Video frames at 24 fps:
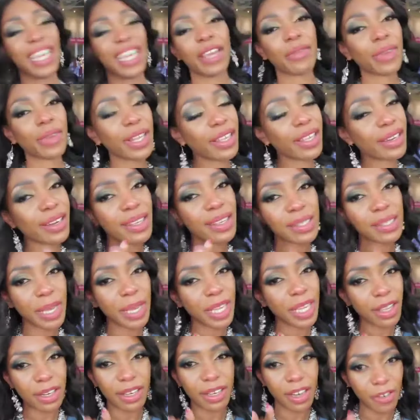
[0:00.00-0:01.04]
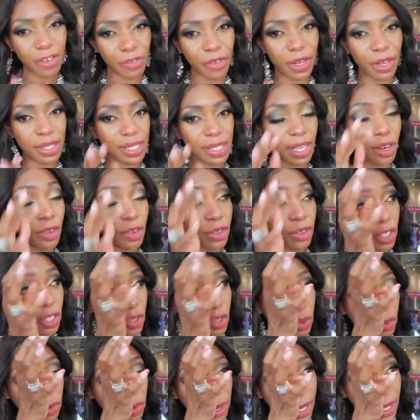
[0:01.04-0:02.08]
It really does make a difference. I don't think
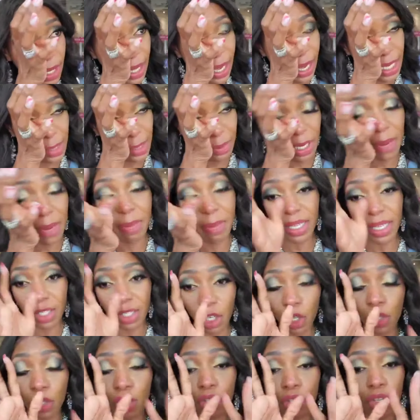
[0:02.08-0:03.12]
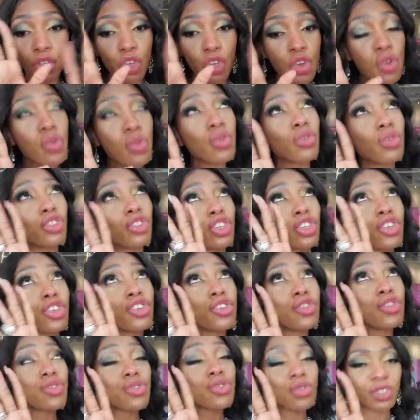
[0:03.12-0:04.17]
you realize, but it makes a huge,
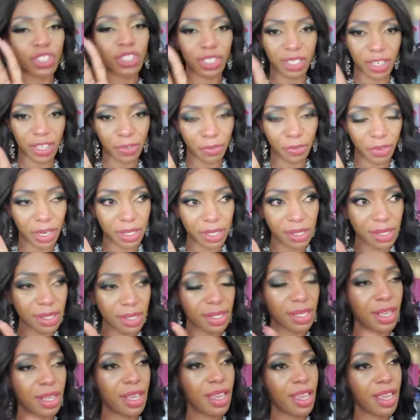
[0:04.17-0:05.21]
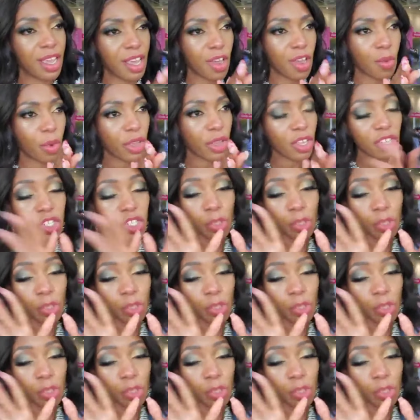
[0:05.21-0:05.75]
huge difference when you